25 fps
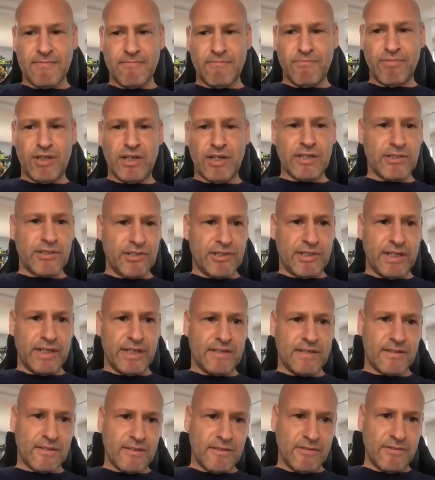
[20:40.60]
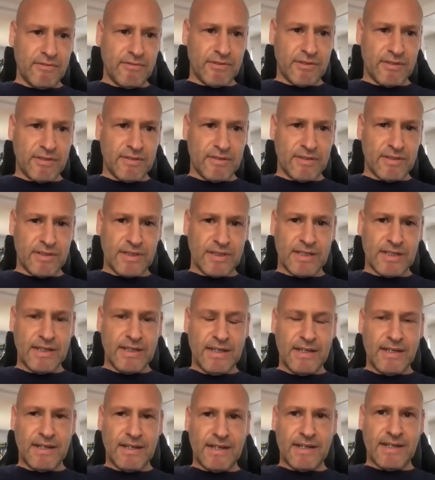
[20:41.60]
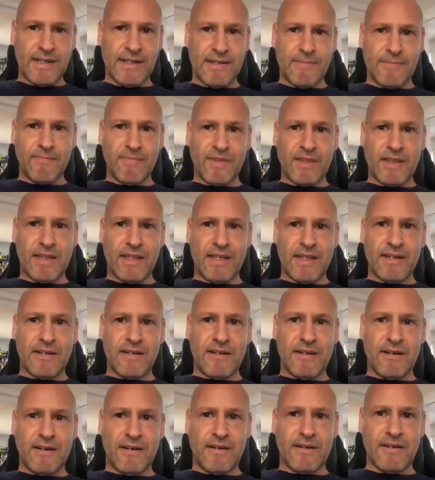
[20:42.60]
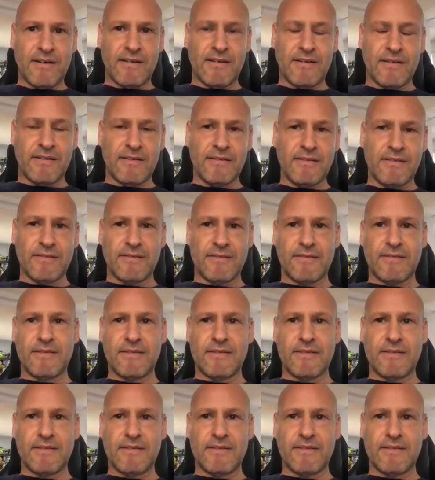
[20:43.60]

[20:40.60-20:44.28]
blockchain solutions that are